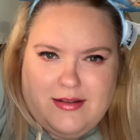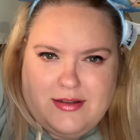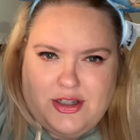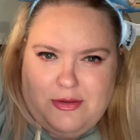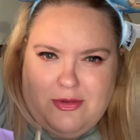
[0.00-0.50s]

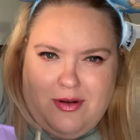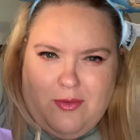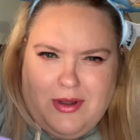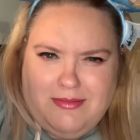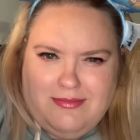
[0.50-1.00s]
Two more.
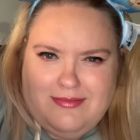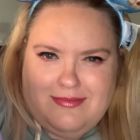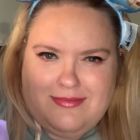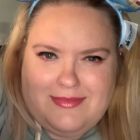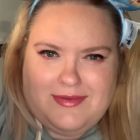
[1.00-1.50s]
One.
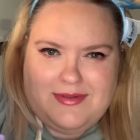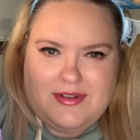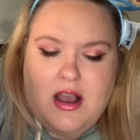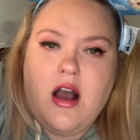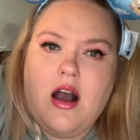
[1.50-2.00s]

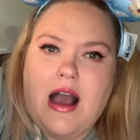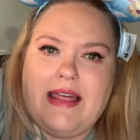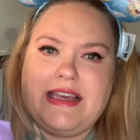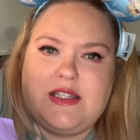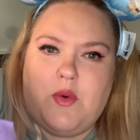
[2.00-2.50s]
I
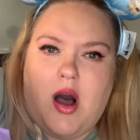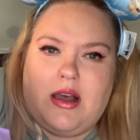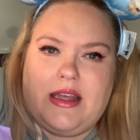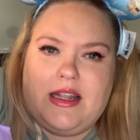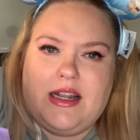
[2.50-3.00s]
think it's a
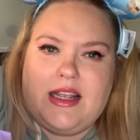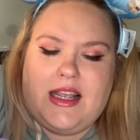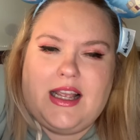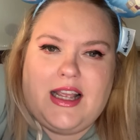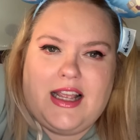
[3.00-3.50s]
wallet.
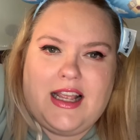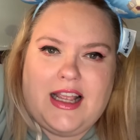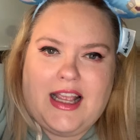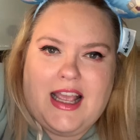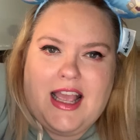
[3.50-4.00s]

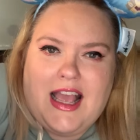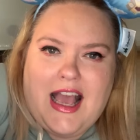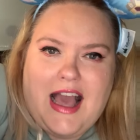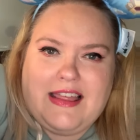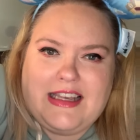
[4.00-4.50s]

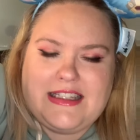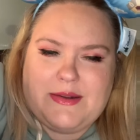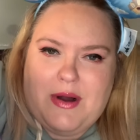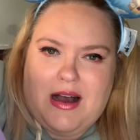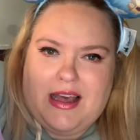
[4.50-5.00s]
I think it's a
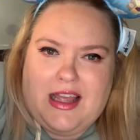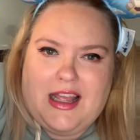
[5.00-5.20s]
wallet.